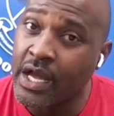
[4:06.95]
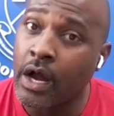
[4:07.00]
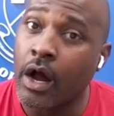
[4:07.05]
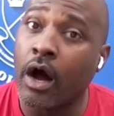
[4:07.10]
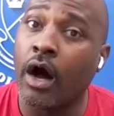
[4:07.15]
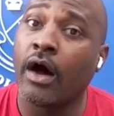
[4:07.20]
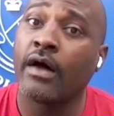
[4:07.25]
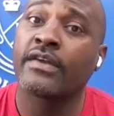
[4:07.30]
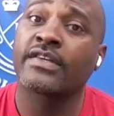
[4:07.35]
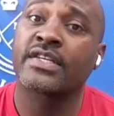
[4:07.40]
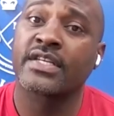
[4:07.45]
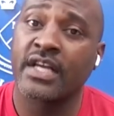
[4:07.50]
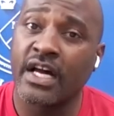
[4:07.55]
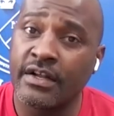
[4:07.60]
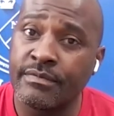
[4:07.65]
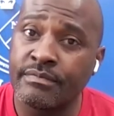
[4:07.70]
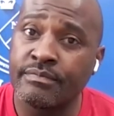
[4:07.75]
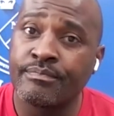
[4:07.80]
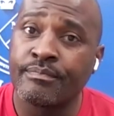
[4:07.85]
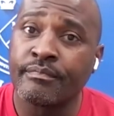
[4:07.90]
all of a
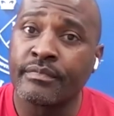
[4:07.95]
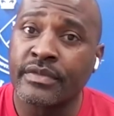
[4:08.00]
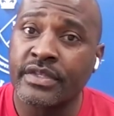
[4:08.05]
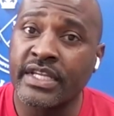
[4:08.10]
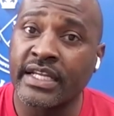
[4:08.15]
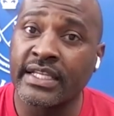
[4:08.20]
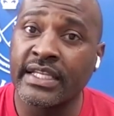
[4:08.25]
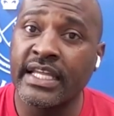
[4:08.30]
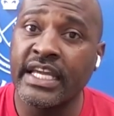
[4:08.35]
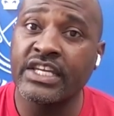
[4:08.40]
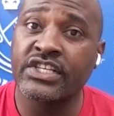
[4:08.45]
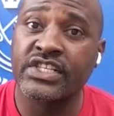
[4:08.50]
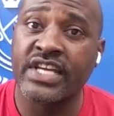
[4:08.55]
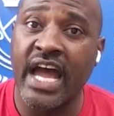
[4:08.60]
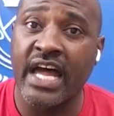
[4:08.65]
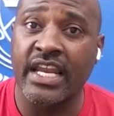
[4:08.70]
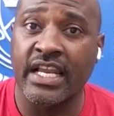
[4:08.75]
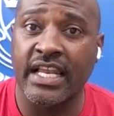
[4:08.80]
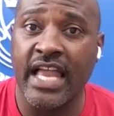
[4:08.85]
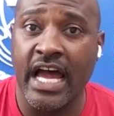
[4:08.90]
sudden, the leash
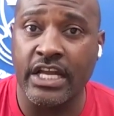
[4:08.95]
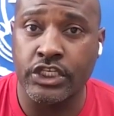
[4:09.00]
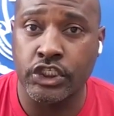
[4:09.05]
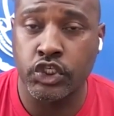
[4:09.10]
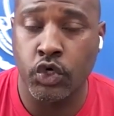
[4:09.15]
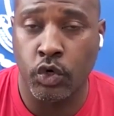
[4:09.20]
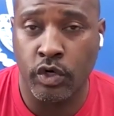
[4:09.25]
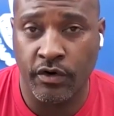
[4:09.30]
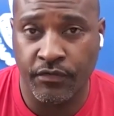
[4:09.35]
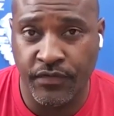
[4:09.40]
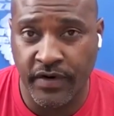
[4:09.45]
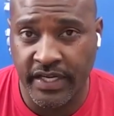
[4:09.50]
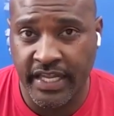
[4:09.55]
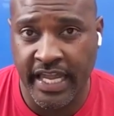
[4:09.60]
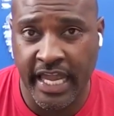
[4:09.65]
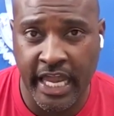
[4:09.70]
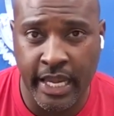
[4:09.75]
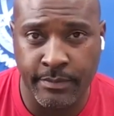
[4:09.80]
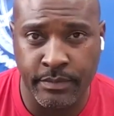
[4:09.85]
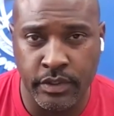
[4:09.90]
got a lot shorter for
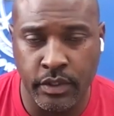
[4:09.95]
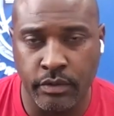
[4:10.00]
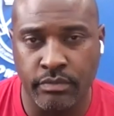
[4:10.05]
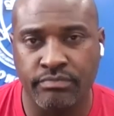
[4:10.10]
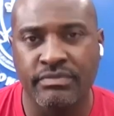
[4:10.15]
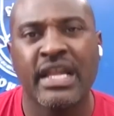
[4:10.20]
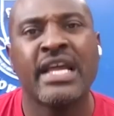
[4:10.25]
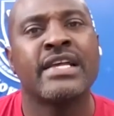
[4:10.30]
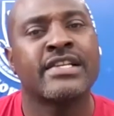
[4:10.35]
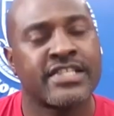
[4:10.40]
Cam Newton.